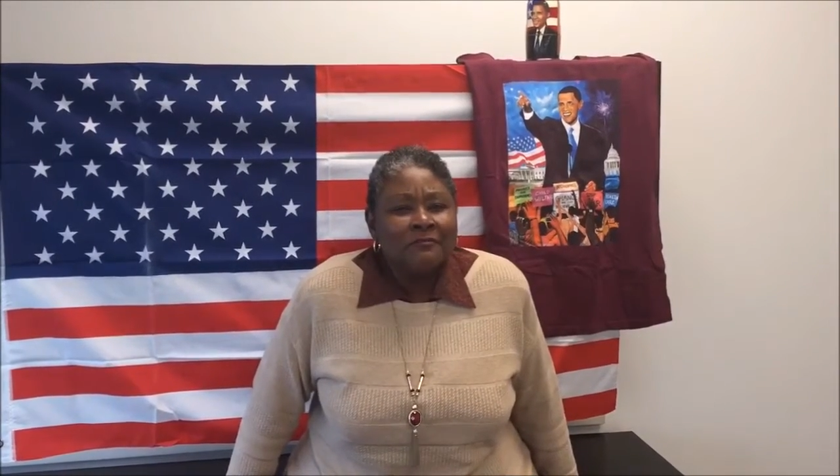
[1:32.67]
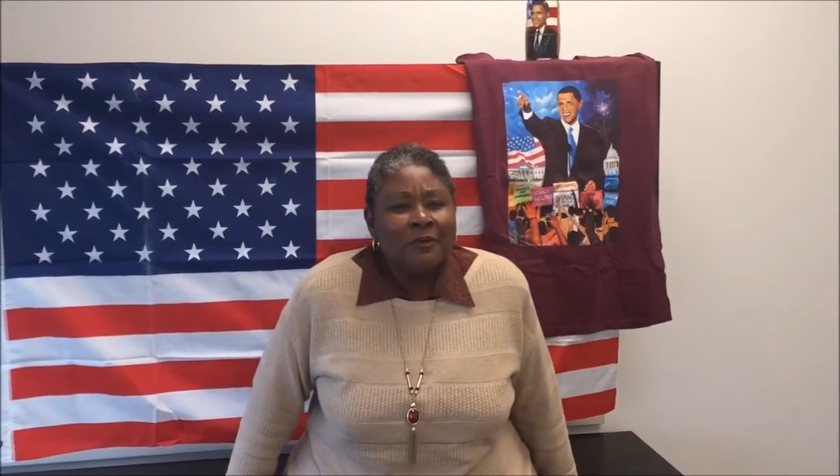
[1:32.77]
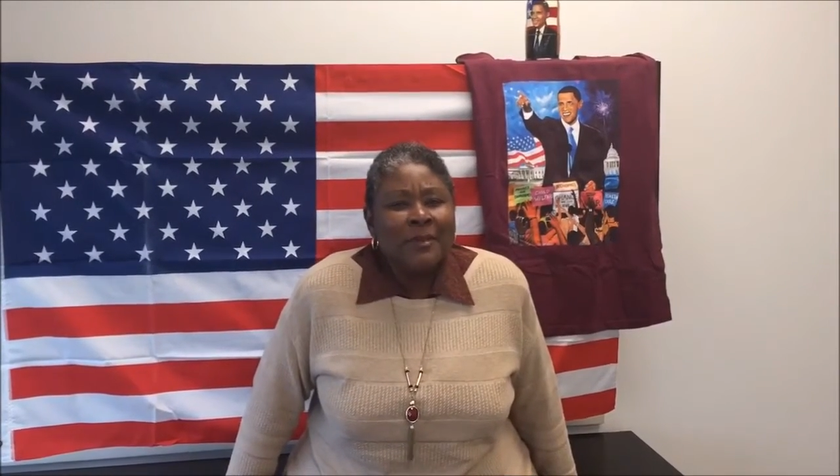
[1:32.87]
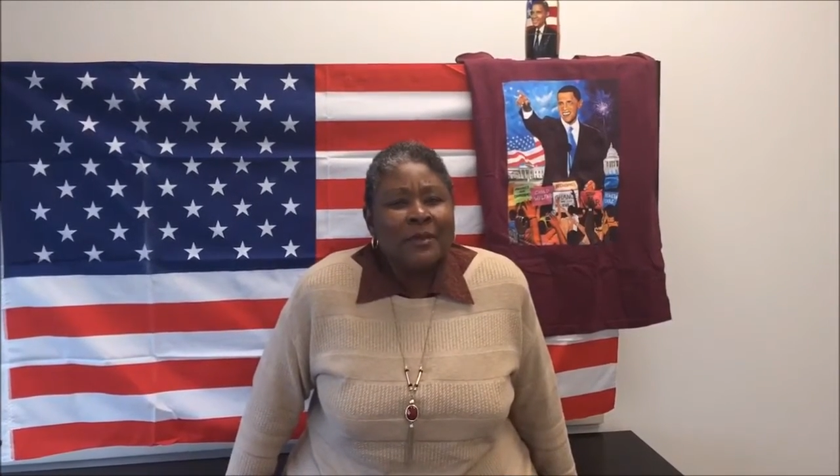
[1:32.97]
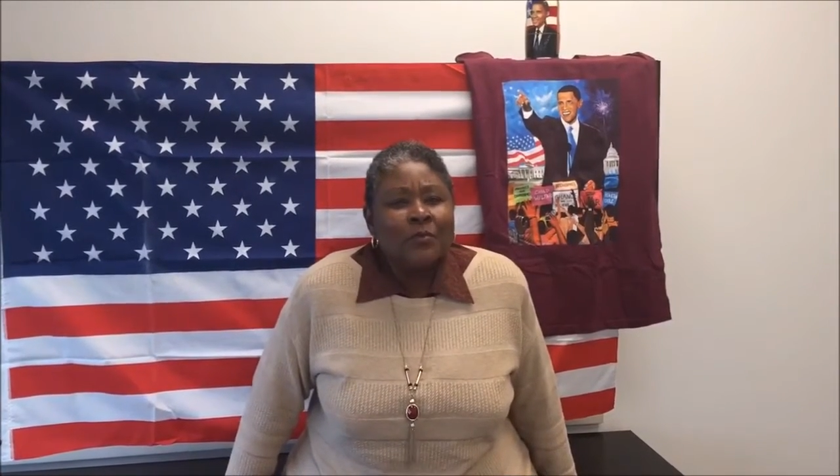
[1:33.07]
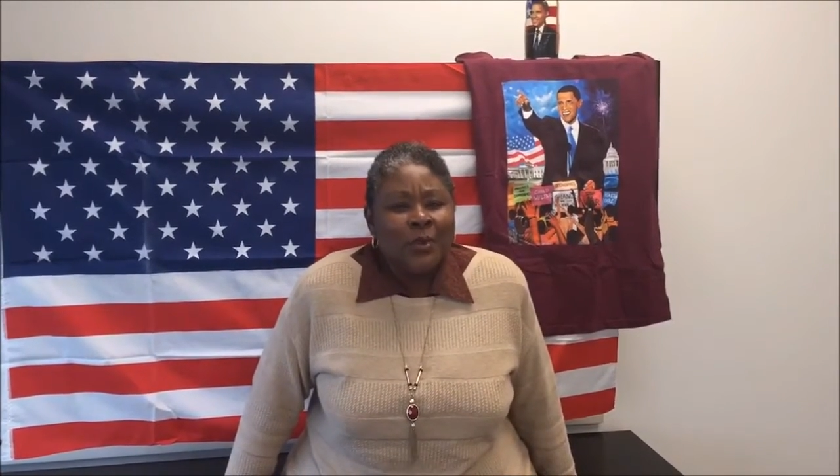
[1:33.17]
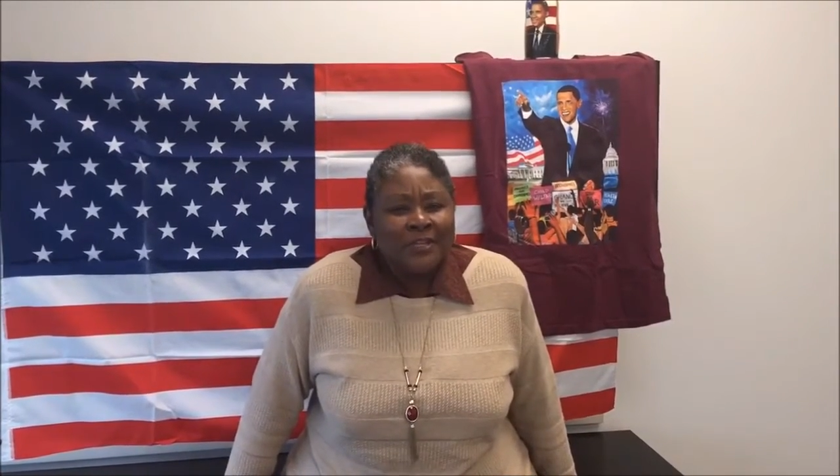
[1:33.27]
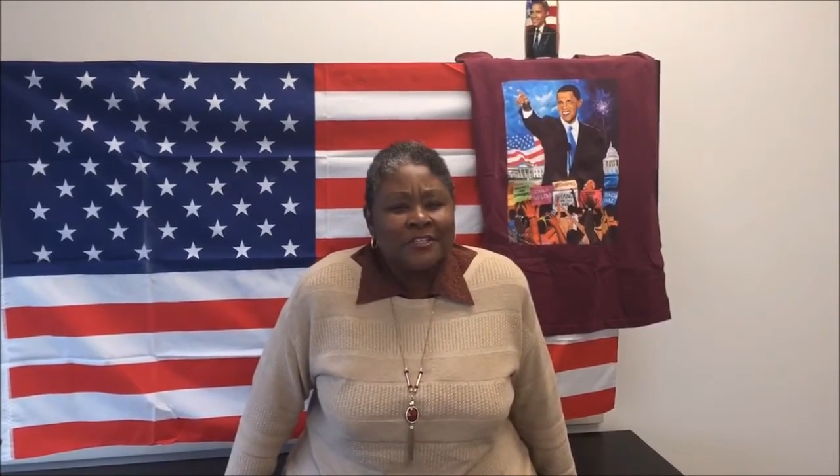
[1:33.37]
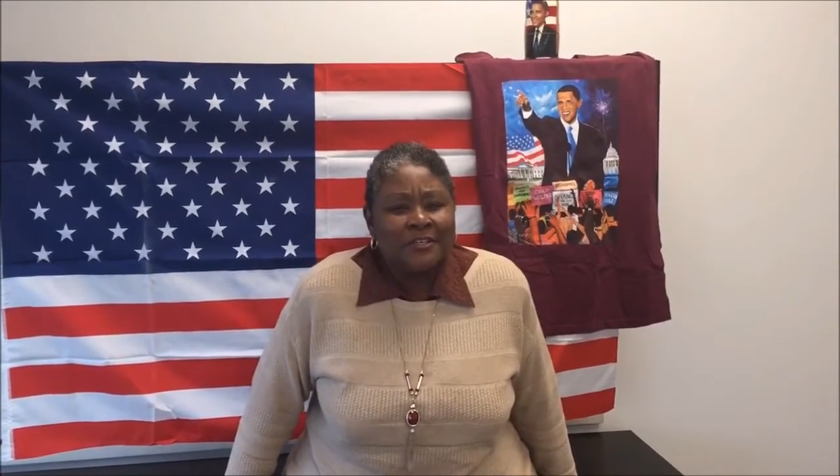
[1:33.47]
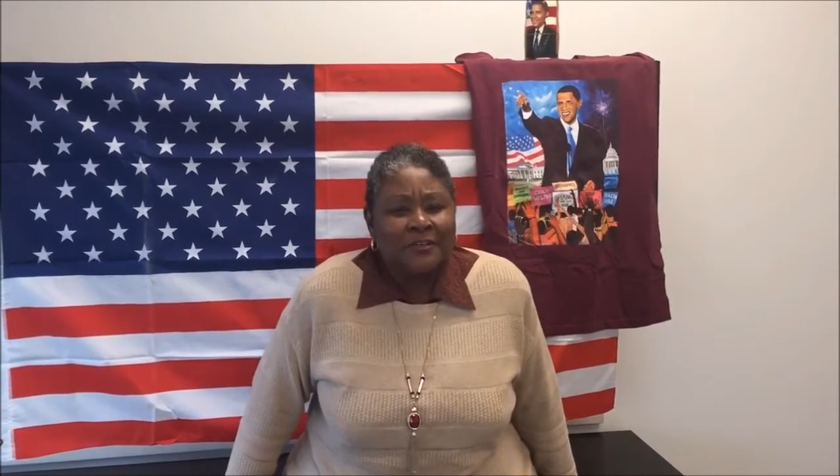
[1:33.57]
From a
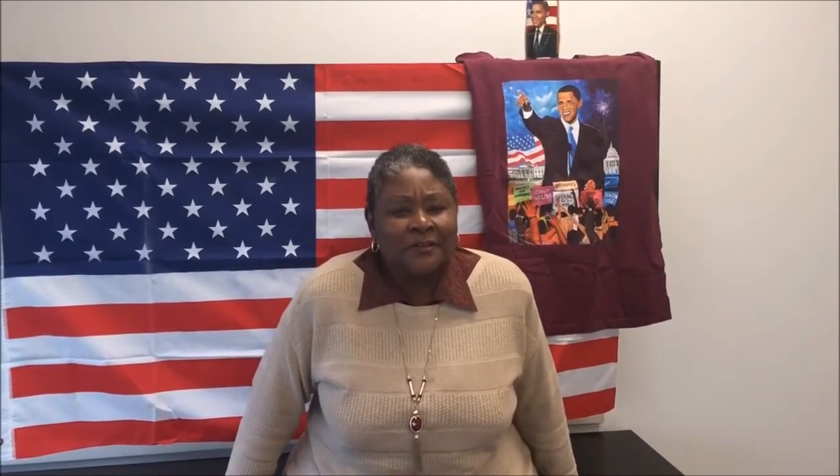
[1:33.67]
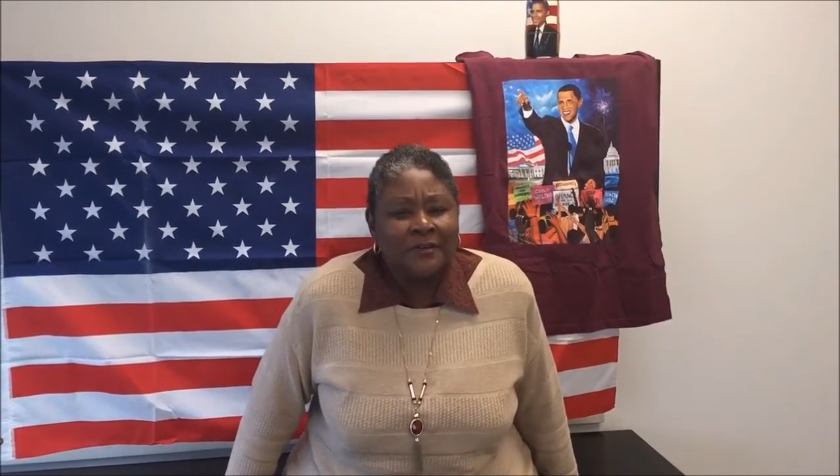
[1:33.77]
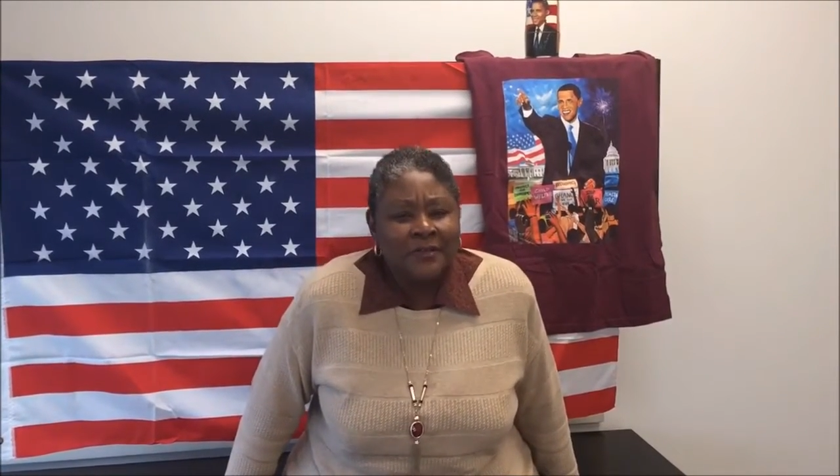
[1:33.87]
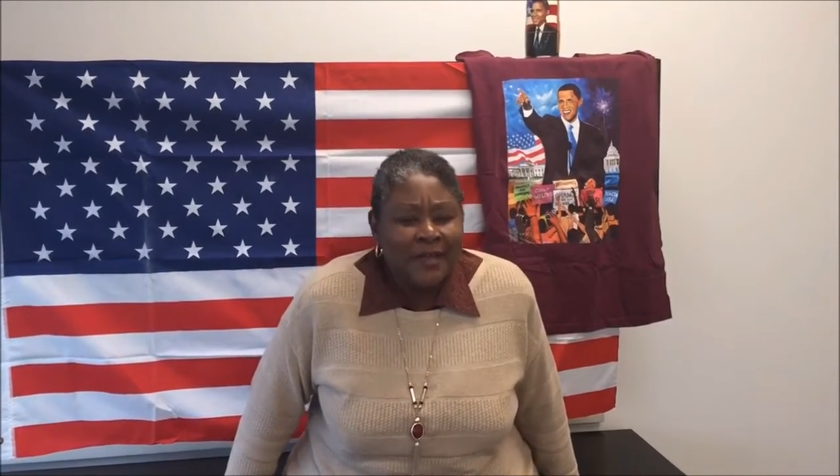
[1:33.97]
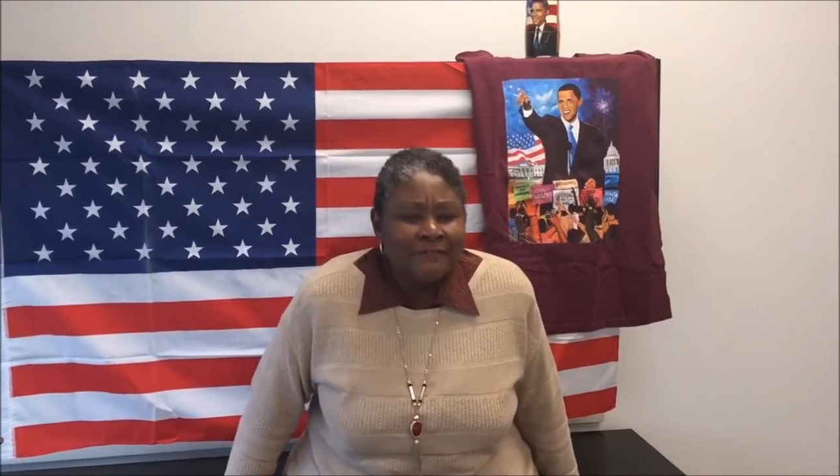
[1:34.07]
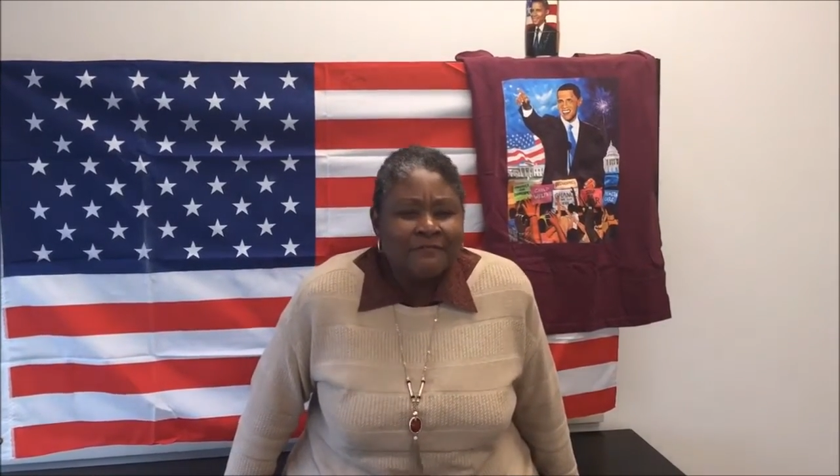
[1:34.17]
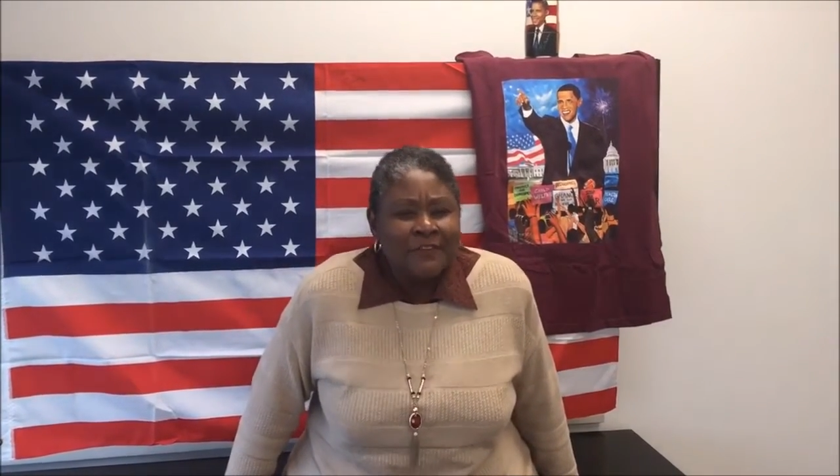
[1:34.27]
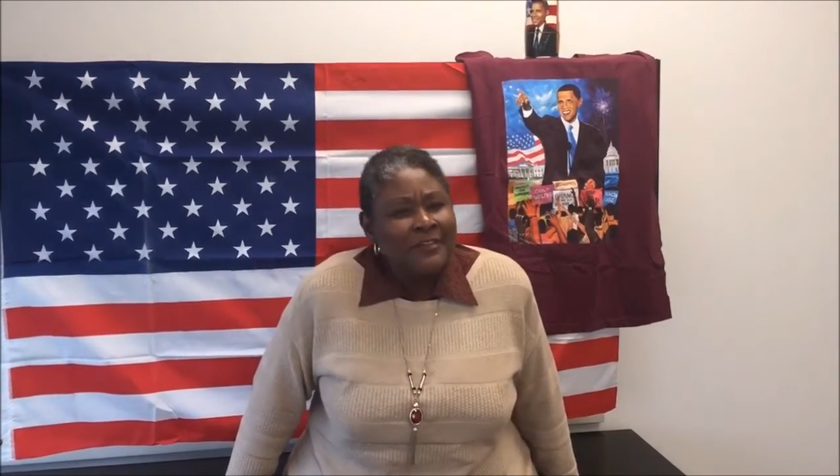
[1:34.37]
winter of